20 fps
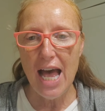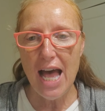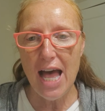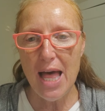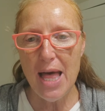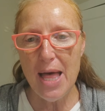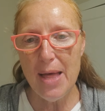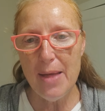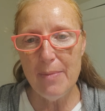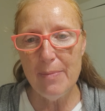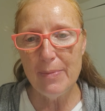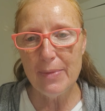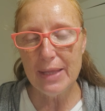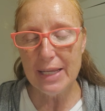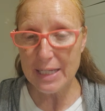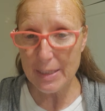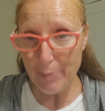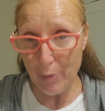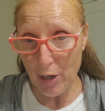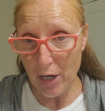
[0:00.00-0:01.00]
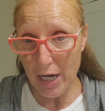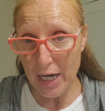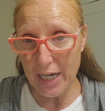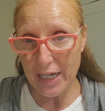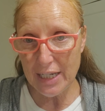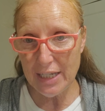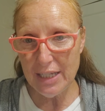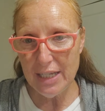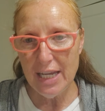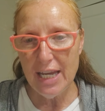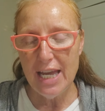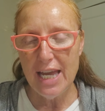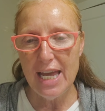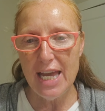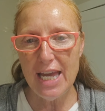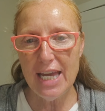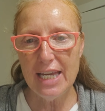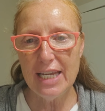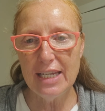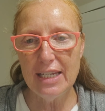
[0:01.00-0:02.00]
Um, let's pray,
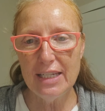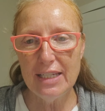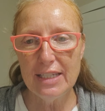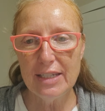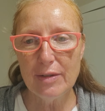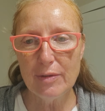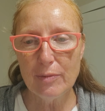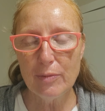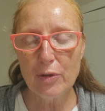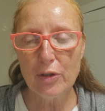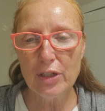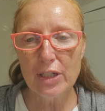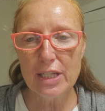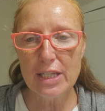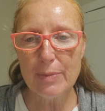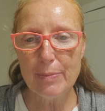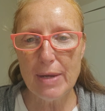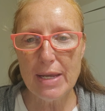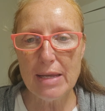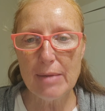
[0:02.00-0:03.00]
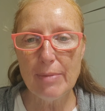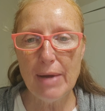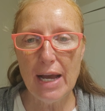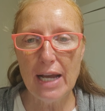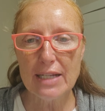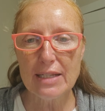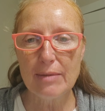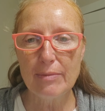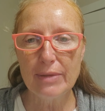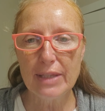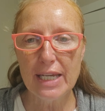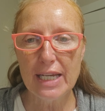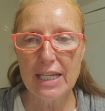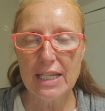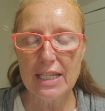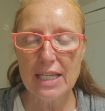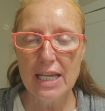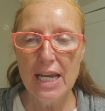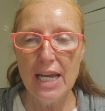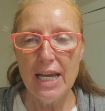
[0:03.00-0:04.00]
and we're going to speak about some
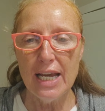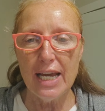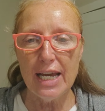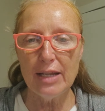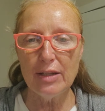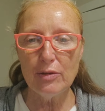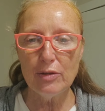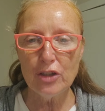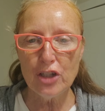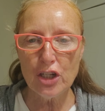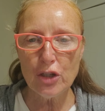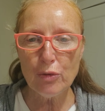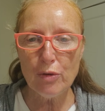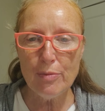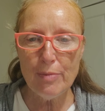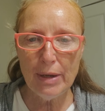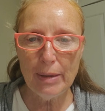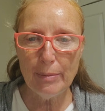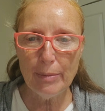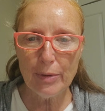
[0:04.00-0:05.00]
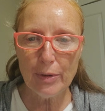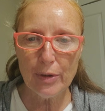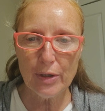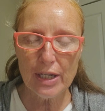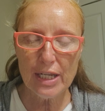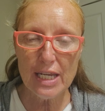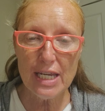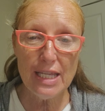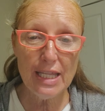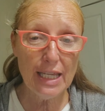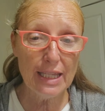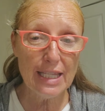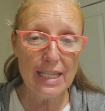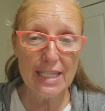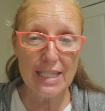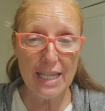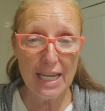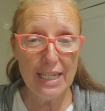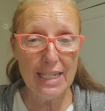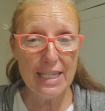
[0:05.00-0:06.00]
things. And just remember, he that the
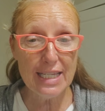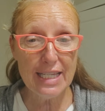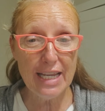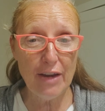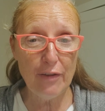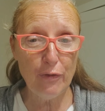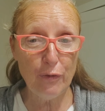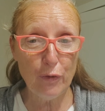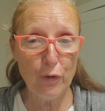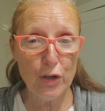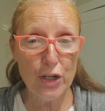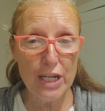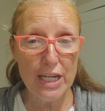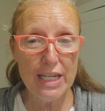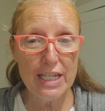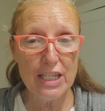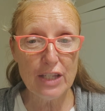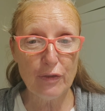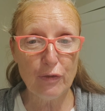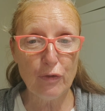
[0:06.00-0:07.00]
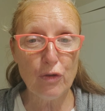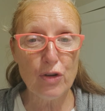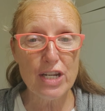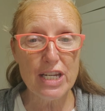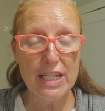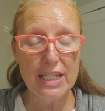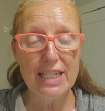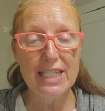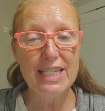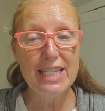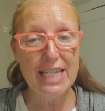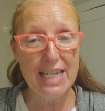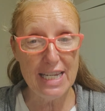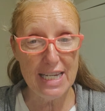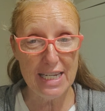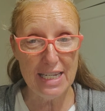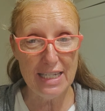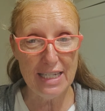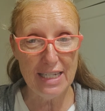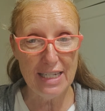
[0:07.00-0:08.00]
Son has set free is free
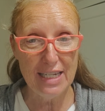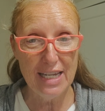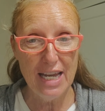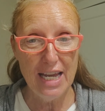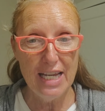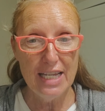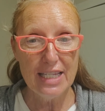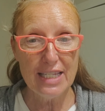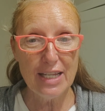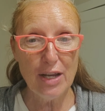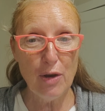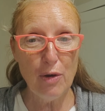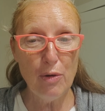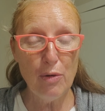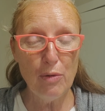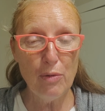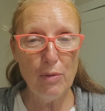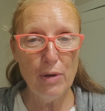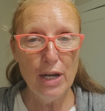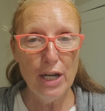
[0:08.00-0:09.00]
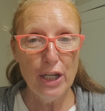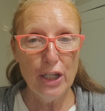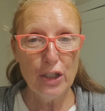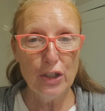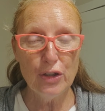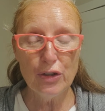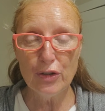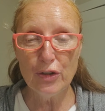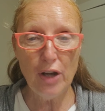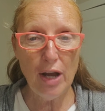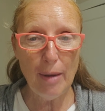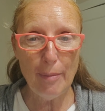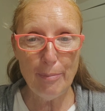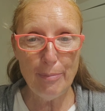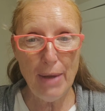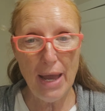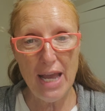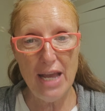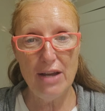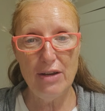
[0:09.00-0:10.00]
indeed. So you're not
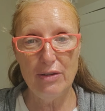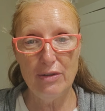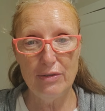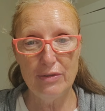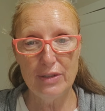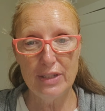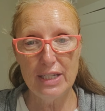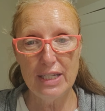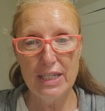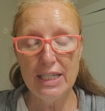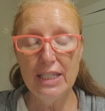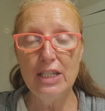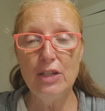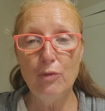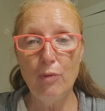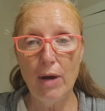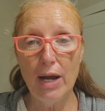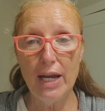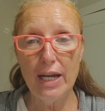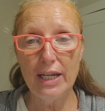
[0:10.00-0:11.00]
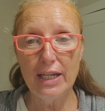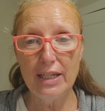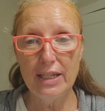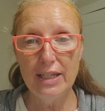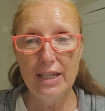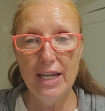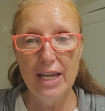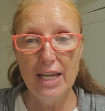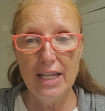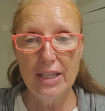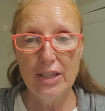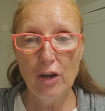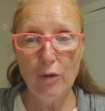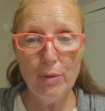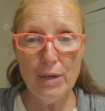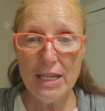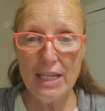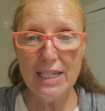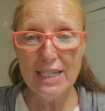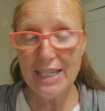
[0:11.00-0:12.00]
bound anyway.
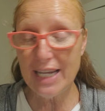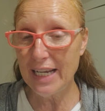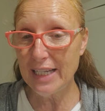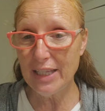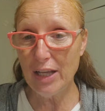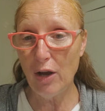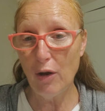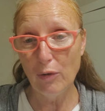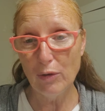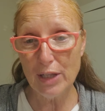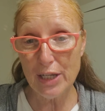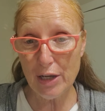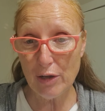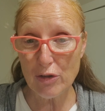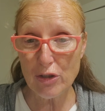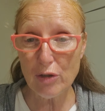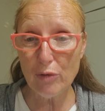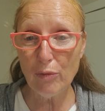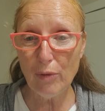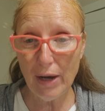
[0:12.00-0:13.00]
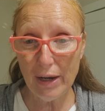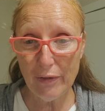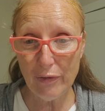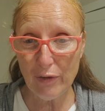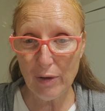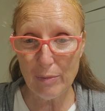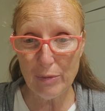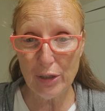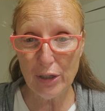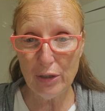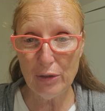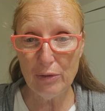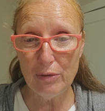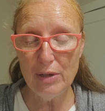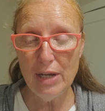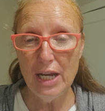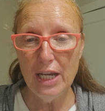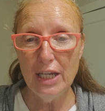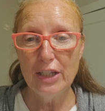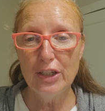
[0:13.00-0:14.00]
Nobody can take the Holy Ghost away from you.
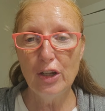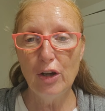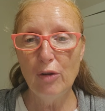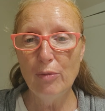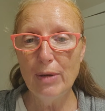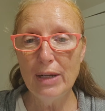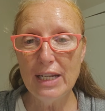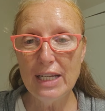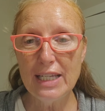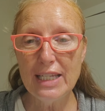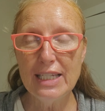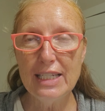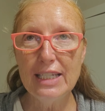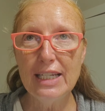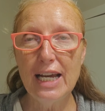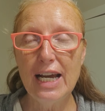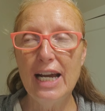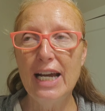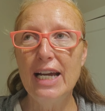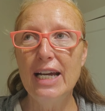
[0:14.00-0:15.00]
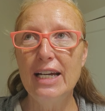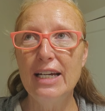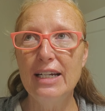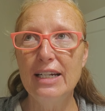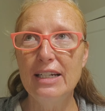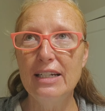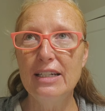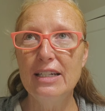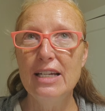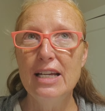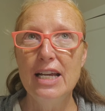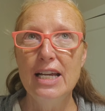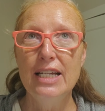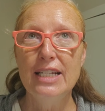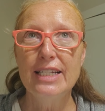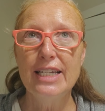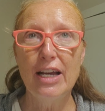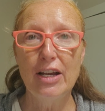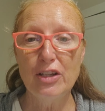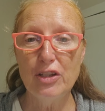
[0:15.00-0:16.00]
Nobody can uh,
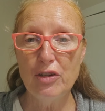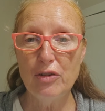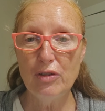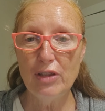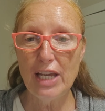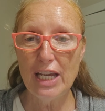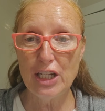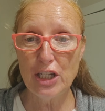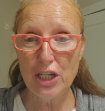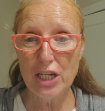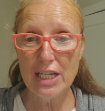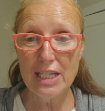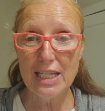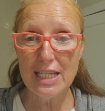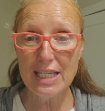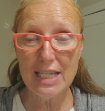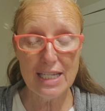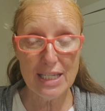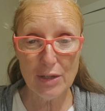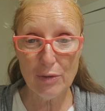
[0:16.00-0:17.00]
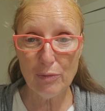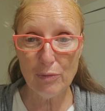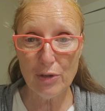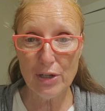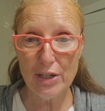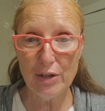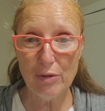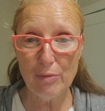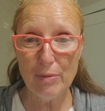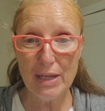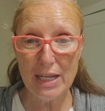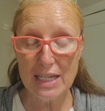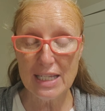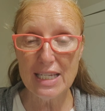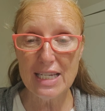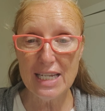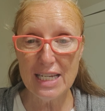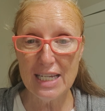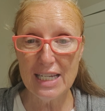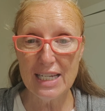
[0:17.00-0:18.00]
tell you that Jesus isn't real because
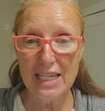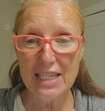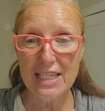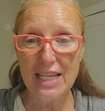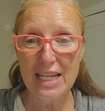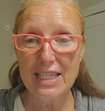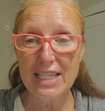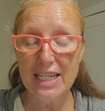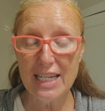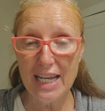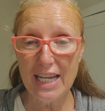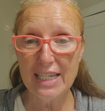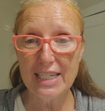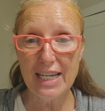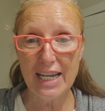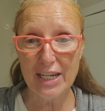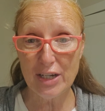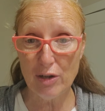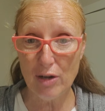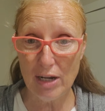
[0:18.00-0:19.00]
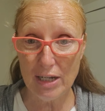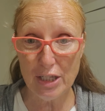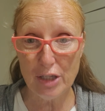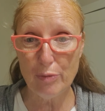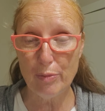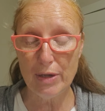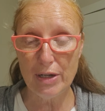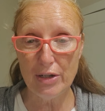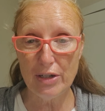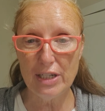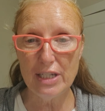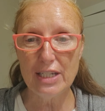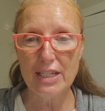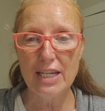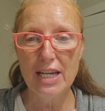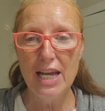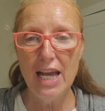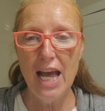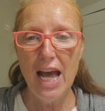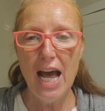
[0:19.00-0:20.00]
he is. That's an antichrist
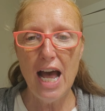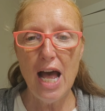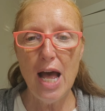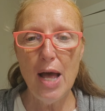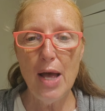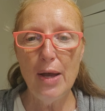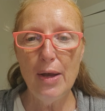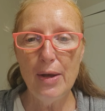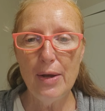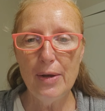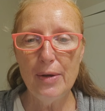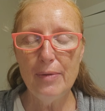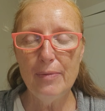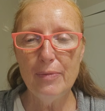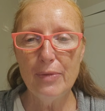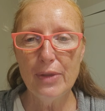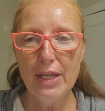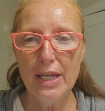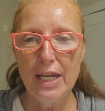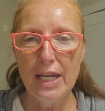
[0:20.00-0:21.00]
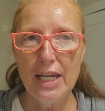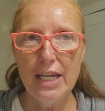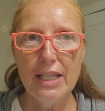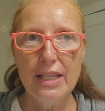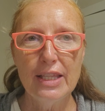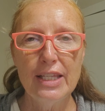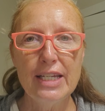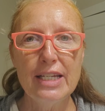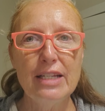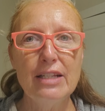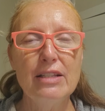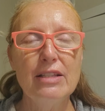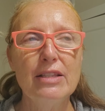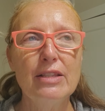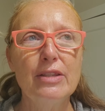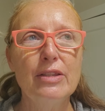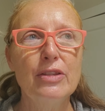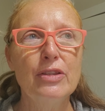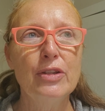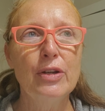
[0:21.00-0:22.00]
spirit. Uh, the
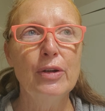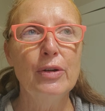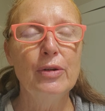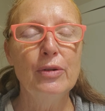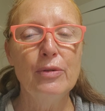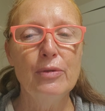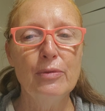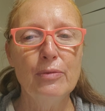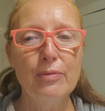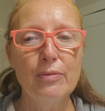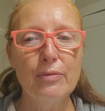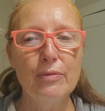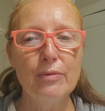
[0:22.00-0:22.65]
the